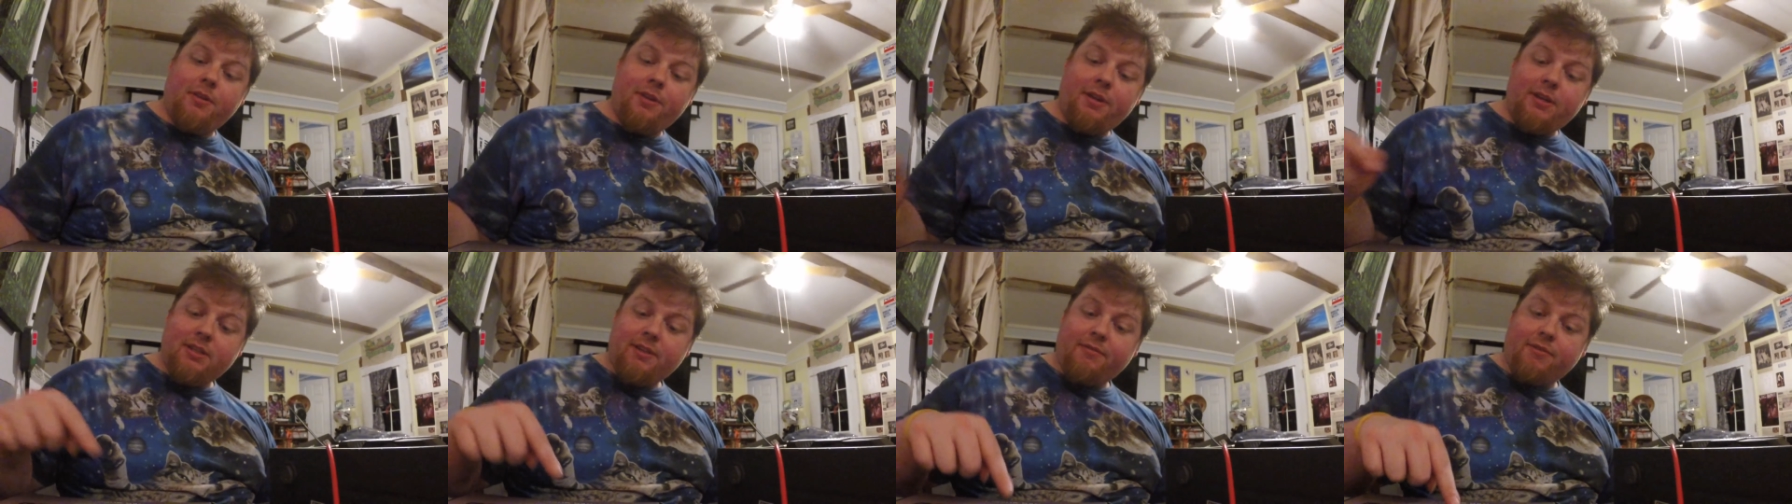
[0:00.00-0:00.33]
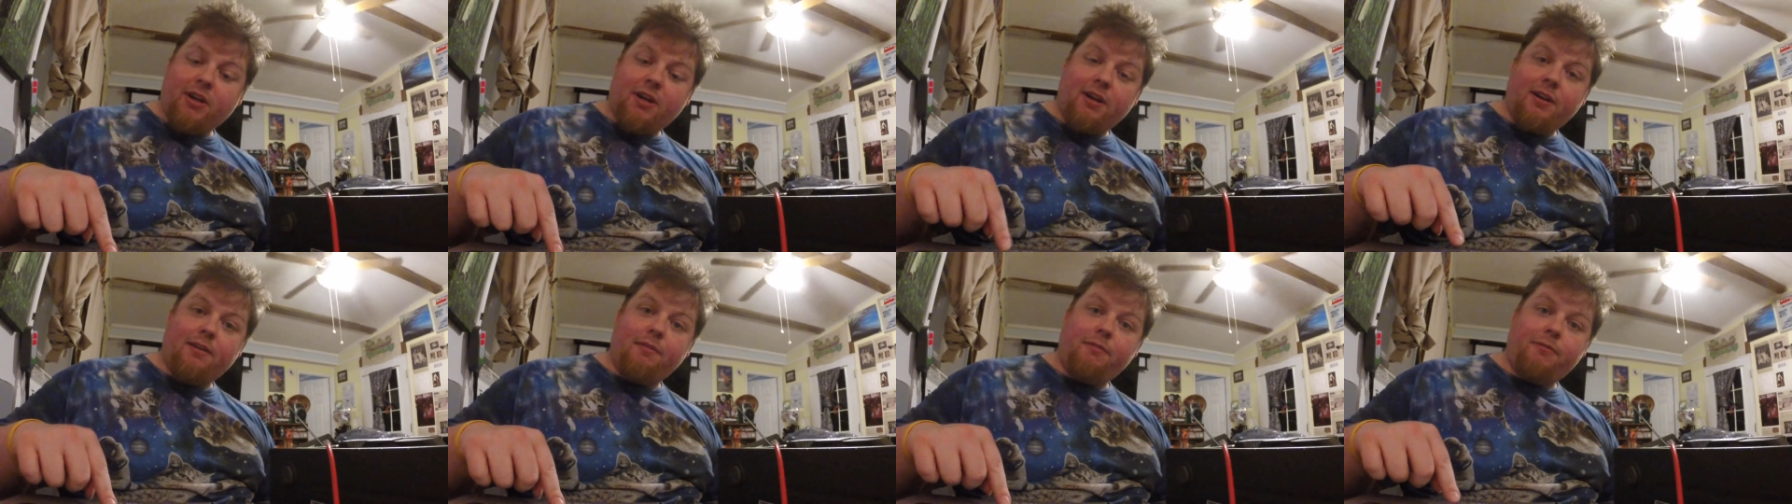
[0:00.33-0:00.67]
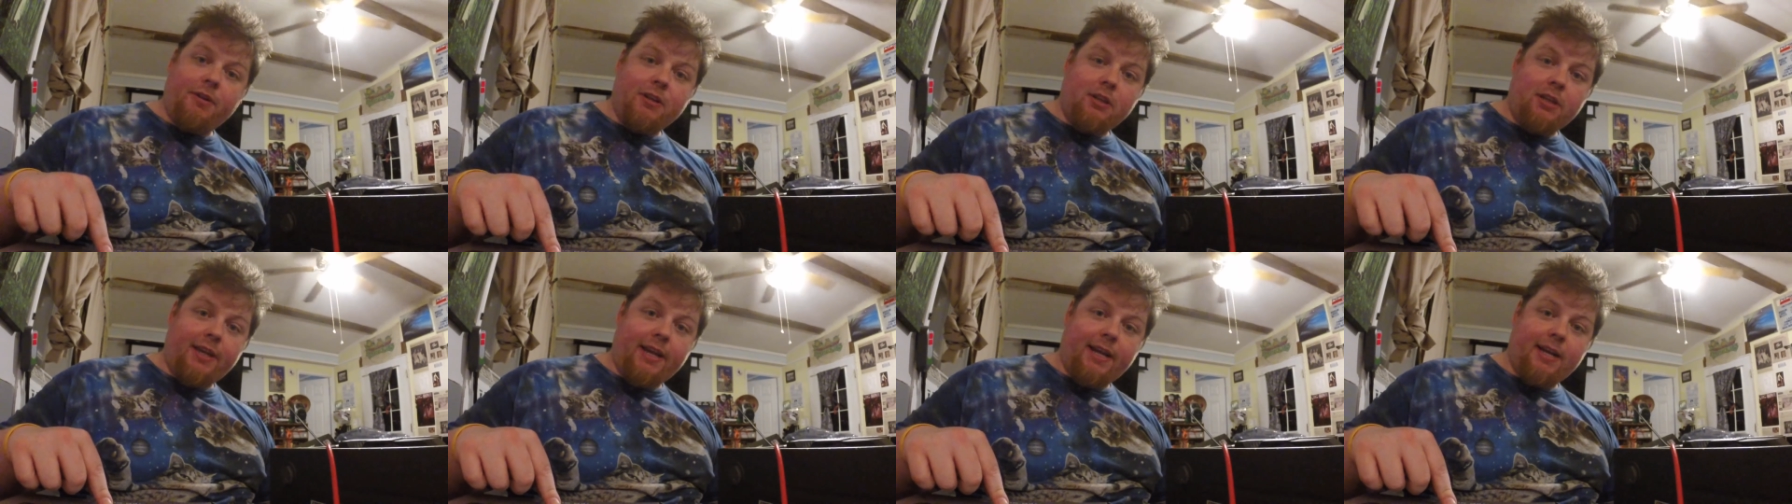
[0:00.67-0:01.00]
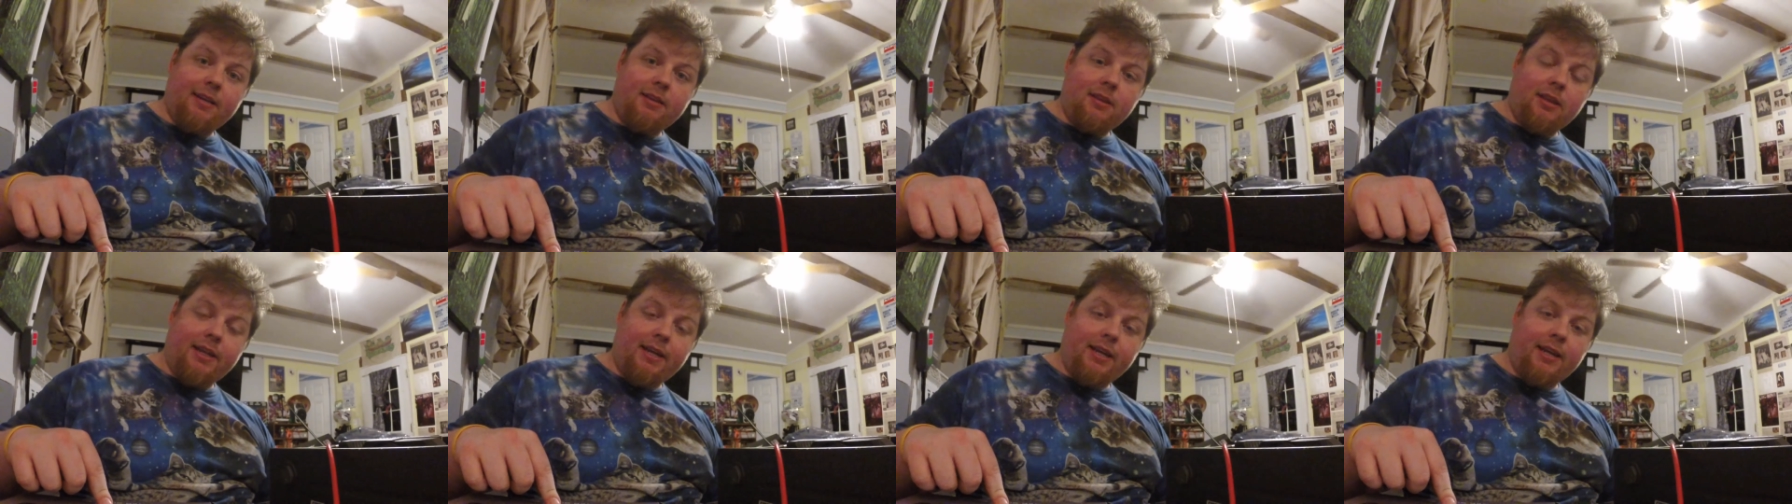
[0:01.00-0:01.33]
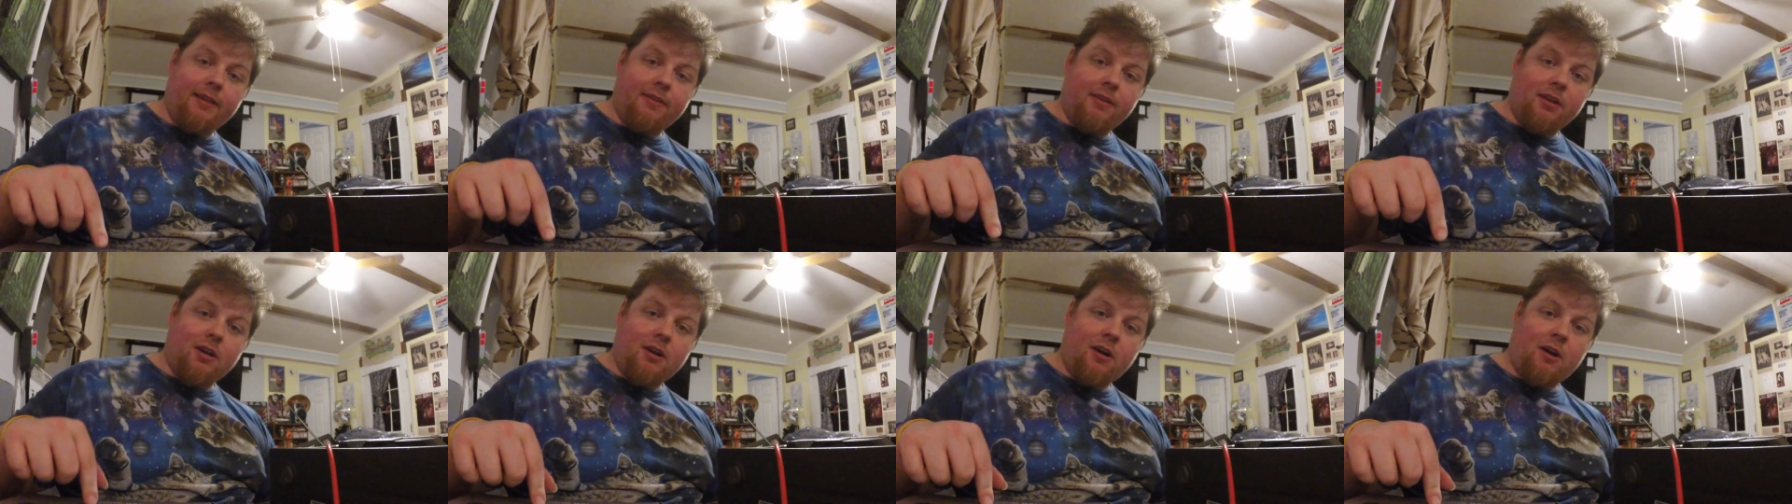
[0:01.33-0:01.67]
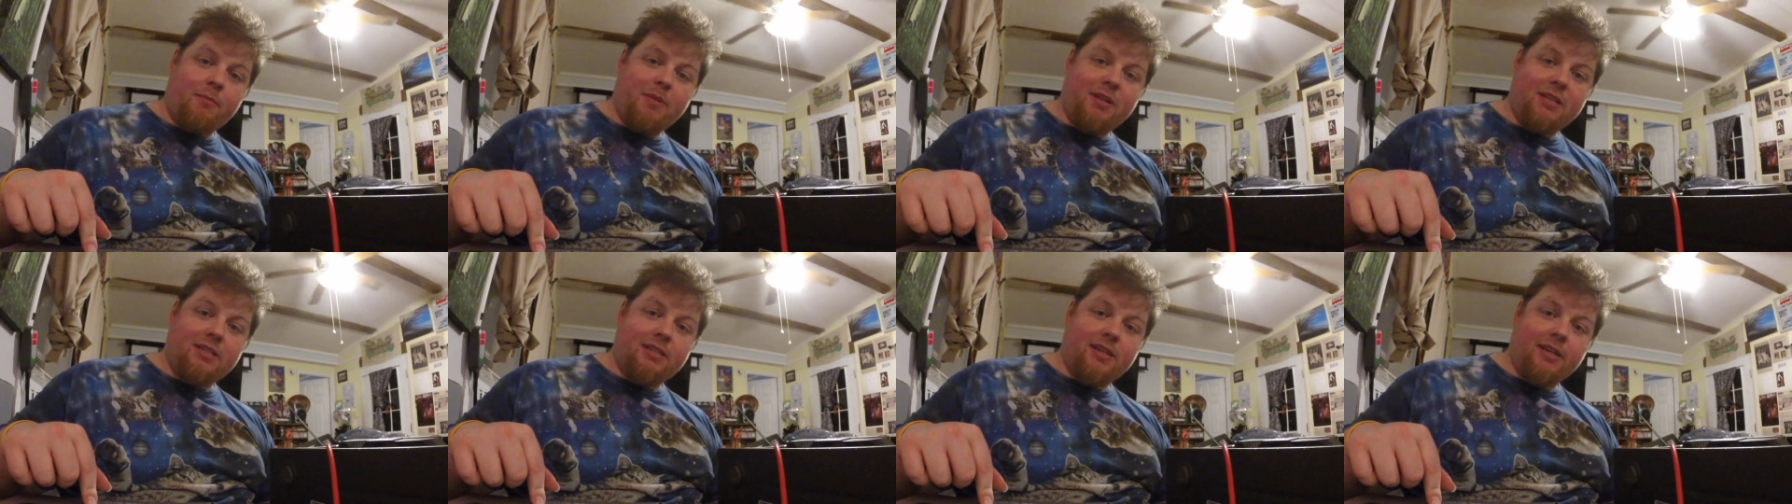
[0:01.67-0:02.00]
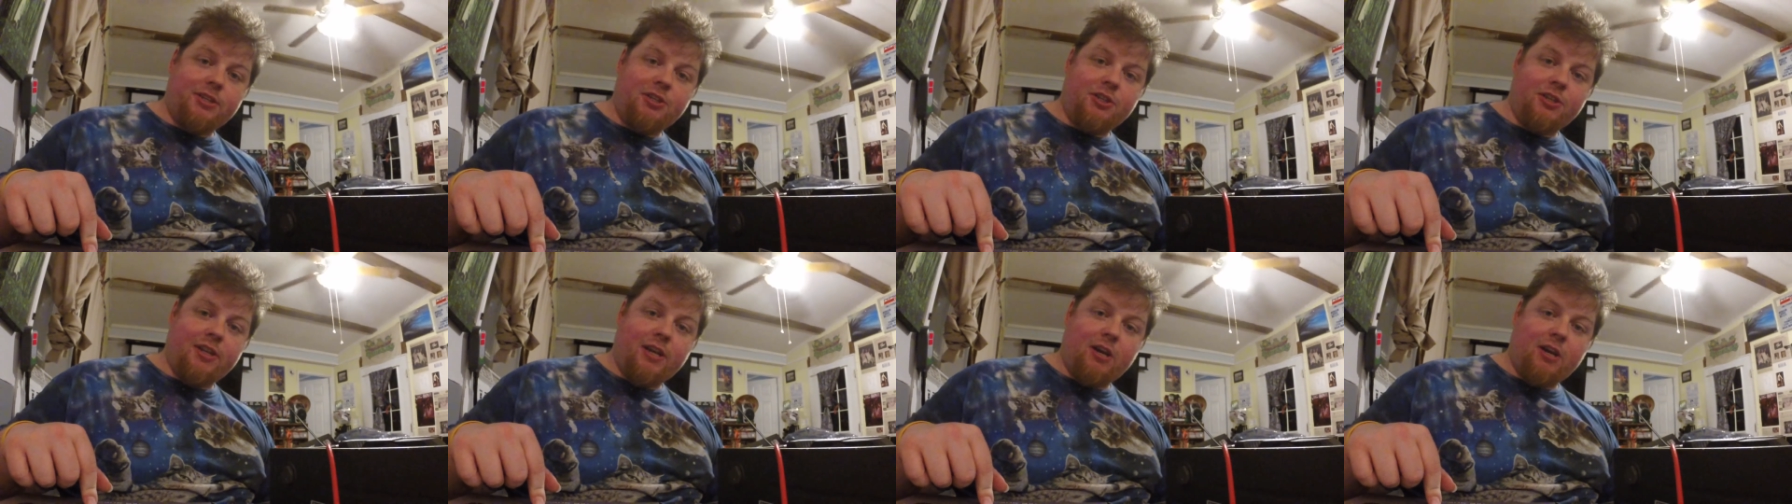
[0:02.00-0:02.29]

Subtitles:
of these, I've got an affiliated link in the comment section